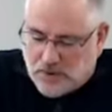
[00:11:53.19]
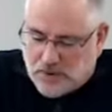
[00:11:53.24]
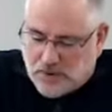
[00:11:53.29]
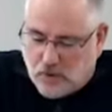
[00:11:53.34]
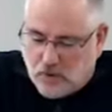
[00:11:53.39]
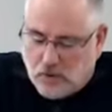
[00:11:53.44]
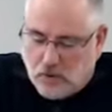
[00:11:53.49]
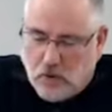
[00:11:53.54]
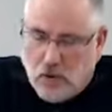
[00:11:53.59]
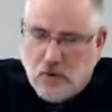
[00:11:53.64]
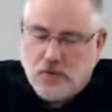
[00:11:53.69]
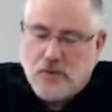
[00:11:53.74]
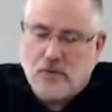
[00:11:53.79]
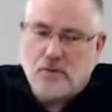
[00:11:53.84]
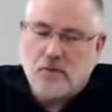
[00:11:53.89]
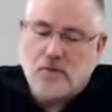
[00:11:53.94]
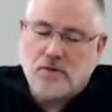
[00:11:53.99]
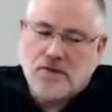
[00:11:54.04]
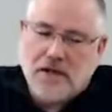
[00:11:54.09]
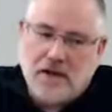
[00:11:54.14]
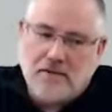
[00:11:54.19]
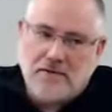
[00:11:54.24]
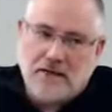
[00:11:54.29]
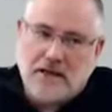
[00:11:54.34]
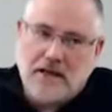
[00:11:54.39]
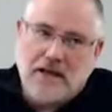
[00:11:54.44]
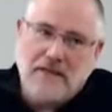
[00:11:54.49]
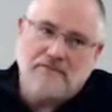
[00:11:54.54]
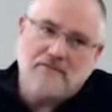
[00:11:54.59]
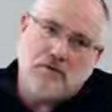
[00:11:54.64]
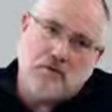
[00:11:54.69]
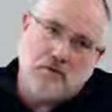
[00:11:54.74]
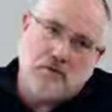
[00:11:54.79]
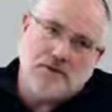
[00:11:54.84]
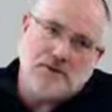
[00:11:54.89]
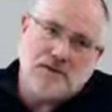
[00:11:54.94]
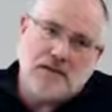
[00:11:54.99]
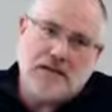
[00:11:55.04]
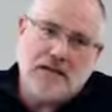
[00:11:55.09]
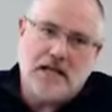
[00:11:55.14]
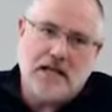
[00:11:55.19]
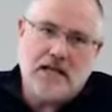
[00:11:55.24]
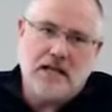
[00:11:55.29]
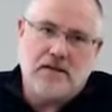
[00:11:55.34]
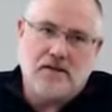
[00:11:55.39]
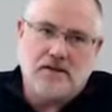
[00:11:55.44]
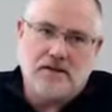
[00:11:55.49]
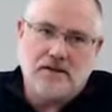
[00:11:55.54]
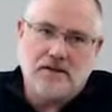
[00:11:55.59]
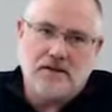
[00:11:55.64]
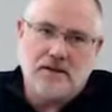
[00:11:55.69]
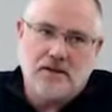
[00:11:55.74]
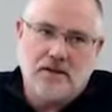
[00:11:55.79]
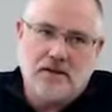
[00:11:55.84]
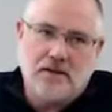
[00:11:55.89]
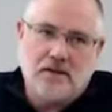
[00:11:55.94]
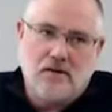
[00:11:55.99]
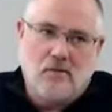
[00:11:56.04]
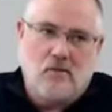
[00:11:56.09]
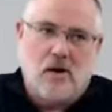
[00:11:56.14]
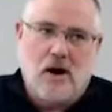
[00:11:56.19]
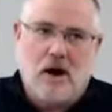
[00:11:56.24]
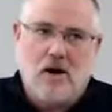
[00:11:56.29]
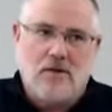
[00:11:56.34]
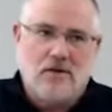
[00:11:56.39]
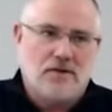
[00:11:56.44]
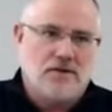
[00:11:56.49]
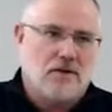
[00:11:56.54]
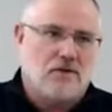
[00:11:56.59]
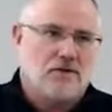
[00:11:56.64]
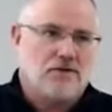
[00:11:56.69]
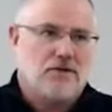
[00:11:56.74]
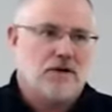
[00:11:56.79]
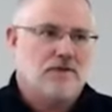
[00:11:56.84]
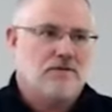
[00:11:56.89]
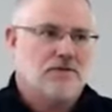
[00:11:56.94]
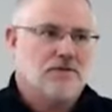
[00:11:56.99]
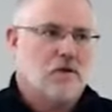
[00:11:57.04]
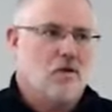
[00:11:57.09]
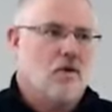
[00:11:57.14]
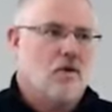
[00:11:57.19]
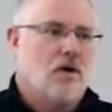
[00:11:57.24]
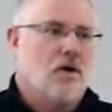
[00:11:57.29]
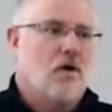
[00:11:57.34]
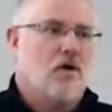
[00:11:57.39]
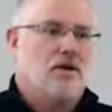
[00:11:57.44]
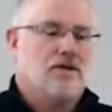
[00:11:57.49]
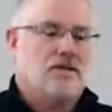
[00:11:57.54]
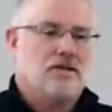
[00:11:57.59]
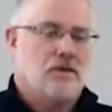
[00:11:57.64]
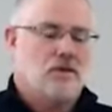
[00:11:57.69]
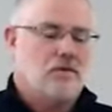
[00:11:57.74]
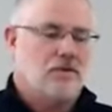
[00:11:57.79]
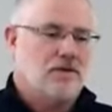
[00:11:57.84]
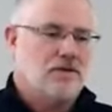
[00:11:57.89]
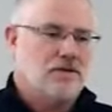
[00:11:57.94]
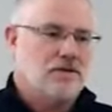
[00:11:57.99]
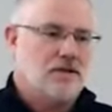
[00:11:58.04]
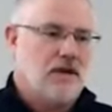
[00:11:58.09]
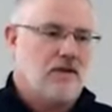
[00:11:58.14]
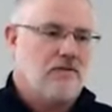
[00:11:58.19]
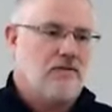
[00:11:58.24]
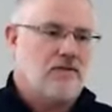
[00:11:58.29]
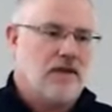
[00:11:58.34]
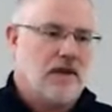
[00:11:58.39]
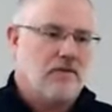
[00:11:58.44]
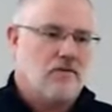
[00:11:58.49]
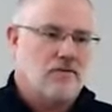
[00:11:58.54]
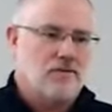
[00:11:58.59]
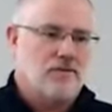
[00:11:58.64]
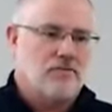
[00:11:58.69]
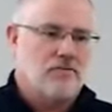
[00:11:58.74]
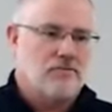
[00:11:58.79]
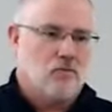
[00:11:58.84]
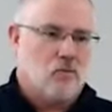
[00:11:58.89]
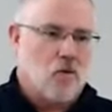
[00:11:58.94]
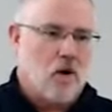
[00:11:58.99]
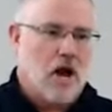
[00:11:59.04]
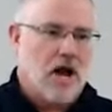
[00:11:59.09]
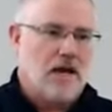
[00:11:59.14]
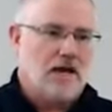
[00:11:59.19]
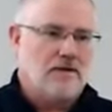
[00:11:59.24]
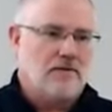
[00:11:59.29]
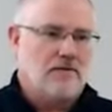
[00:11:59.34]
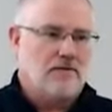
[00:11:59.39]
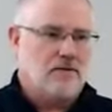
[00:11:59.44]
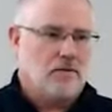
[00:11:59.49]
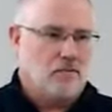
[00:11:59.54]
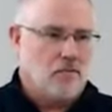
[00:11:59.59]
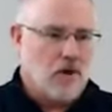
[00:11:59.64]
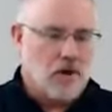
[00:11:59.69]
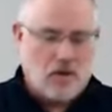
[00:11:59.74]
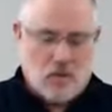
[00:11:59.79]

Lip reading: So Luther was having an influence in England while all this other stuff was going on, and so that everything was right to break